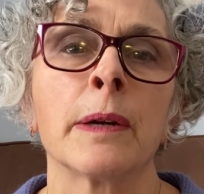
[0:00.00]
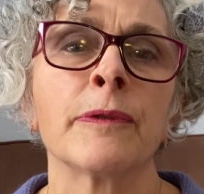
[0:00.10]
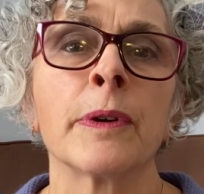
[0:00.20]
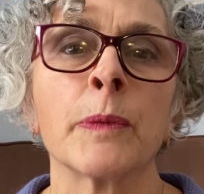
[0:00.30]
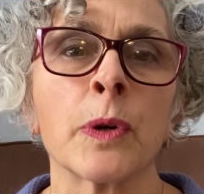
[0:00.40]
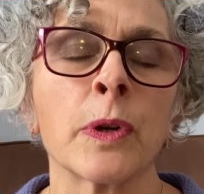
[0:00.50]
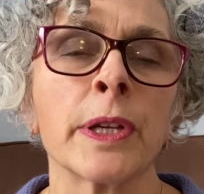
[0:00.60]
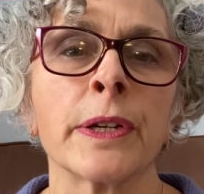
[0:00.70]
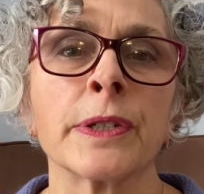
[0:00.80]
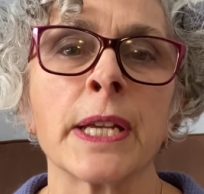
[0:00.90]
from
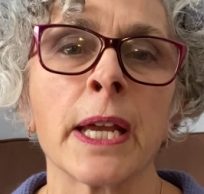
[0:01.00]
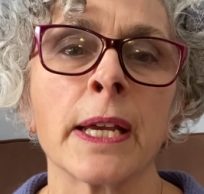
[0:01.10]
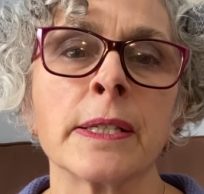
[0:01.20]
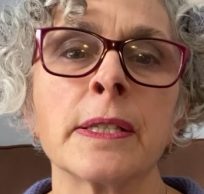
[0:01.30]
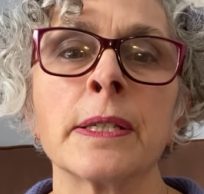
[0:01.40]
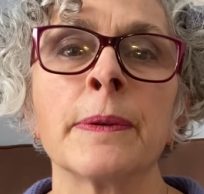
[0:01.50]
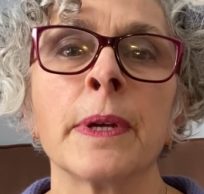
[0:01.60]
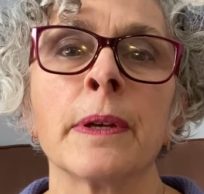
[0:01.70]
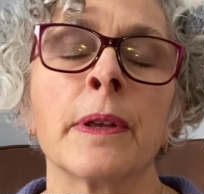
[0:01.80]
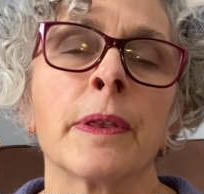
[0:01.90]
earlier days
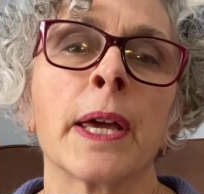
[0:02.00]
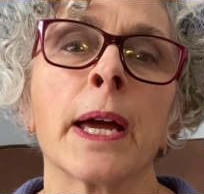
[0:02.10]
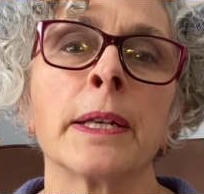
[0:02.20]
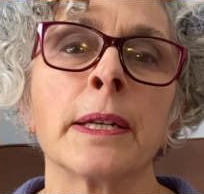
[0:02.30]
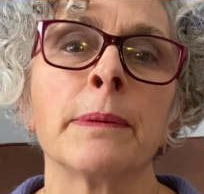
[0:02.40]
that